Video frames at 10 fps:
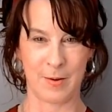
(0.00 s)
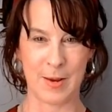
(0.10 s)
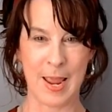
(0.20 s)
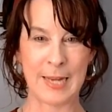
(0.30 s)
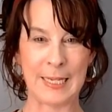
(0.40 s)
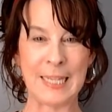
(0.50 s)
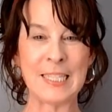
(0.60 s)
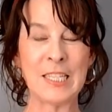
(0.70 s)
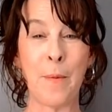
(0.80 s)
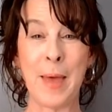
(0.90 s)
Okay,
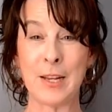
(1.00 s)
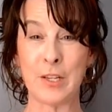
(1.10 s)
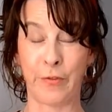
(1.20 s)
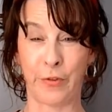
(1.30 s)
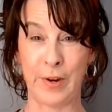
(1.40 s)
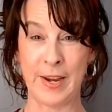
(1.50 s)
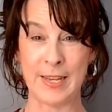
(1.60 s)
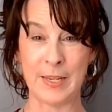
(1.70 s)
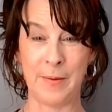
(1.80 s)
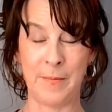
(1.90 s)
let's go back to friend.